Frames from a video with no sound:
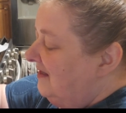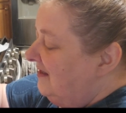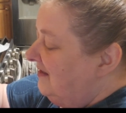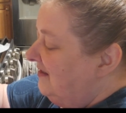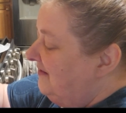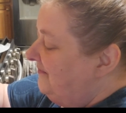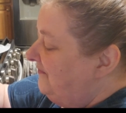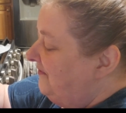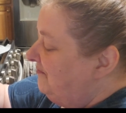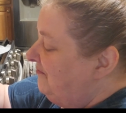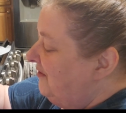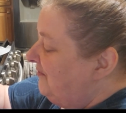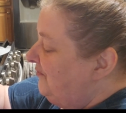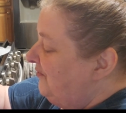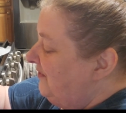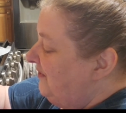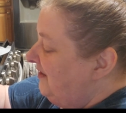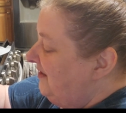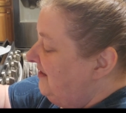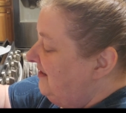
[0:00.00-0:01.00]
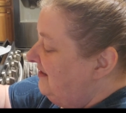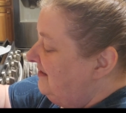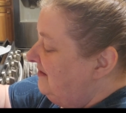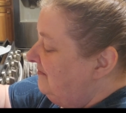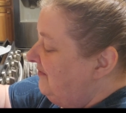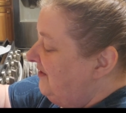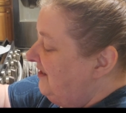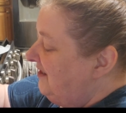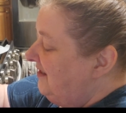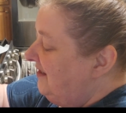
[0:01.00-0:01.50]
Lift them up when they need
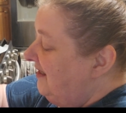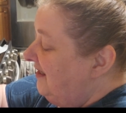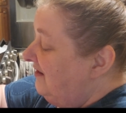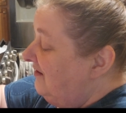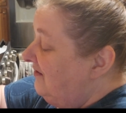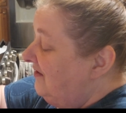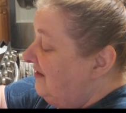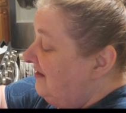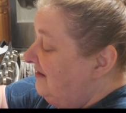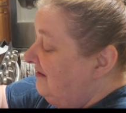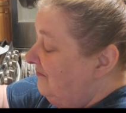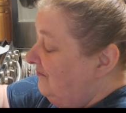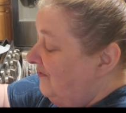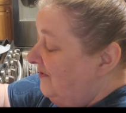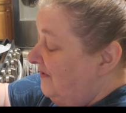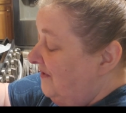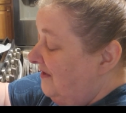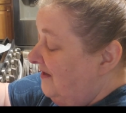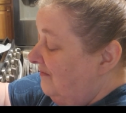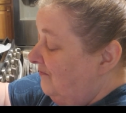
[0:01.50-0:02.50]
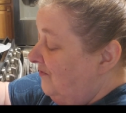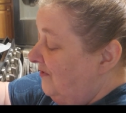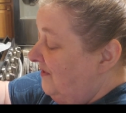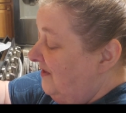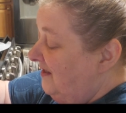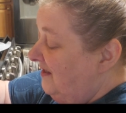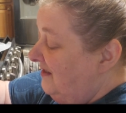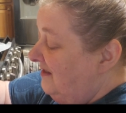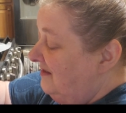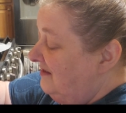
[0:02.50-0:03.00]
to be. Carry them when
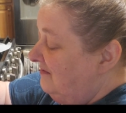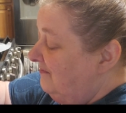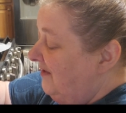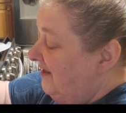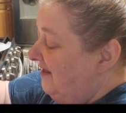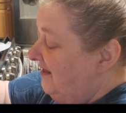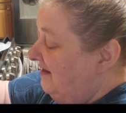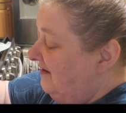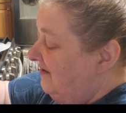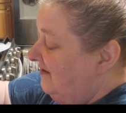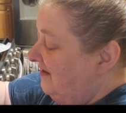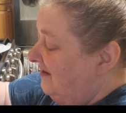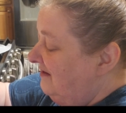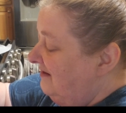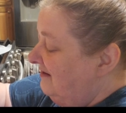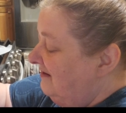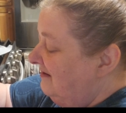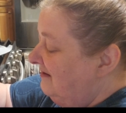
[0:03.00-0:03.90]
they need to be carried